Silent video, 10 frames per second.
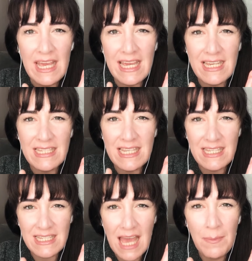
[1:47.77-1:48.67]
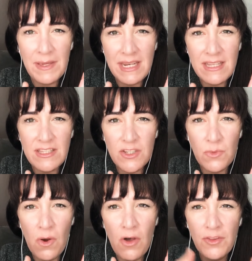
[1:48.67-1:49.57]
is it's tapping
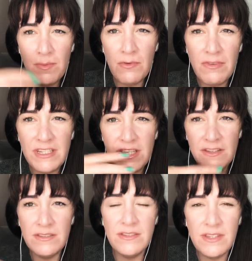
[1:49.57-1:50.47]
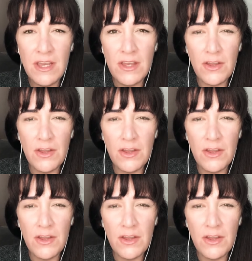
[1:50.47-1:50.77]
into all the meridians